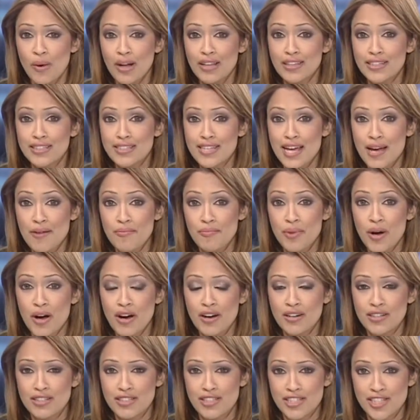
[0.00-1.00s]
Well, the
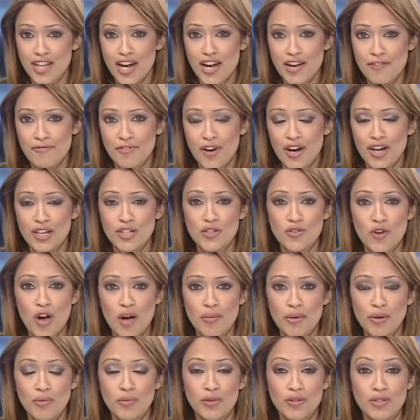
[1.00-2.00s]
10-part sci-fi
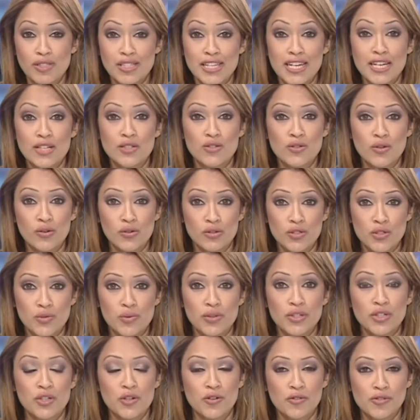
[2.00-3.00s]
drama will see
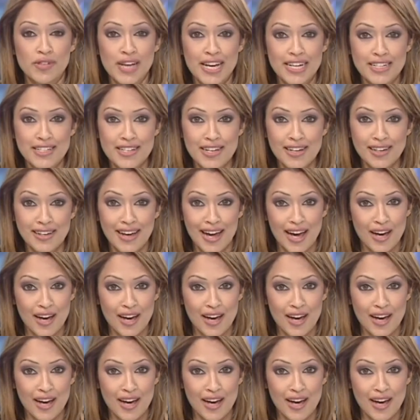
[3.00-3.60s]
Torchwood creator